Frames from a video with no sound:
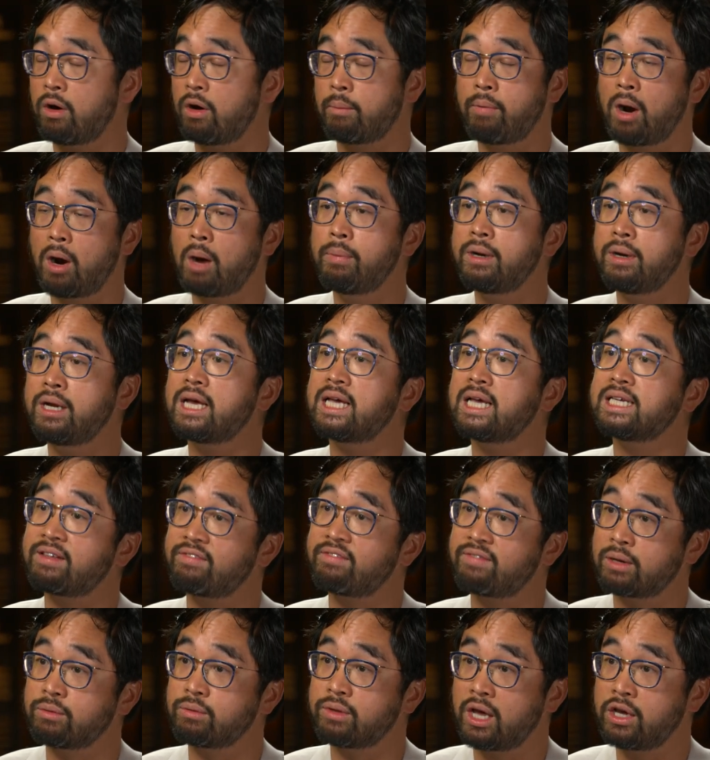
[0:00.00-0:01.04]
Property is the
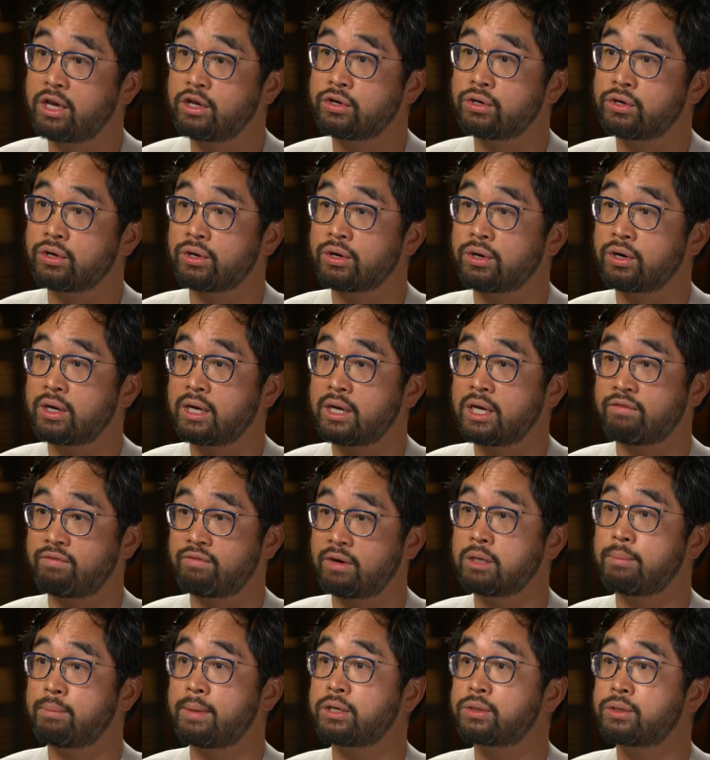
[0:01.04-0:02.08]
foundation right. and the
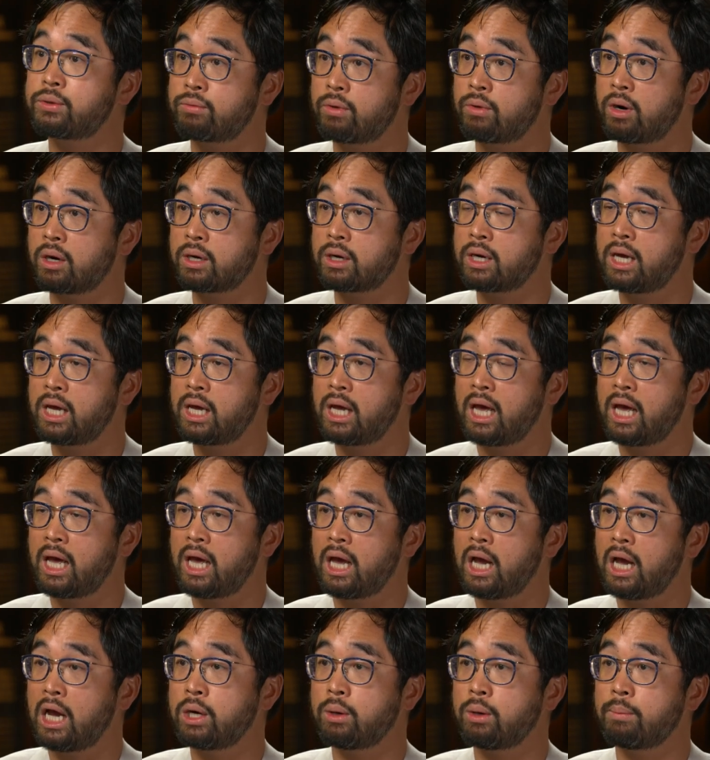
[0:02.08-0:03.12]
fundamental rock,
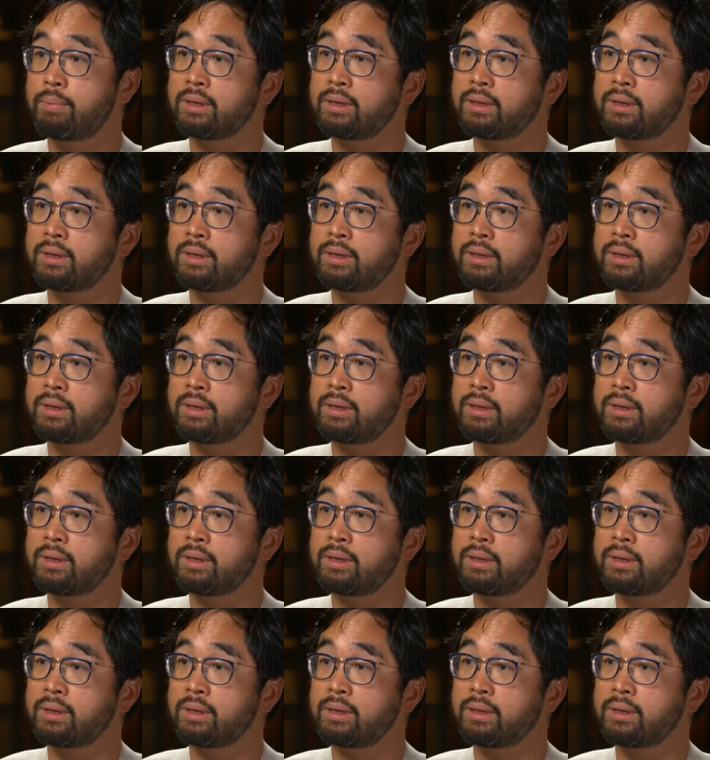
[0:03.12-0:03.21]
you know.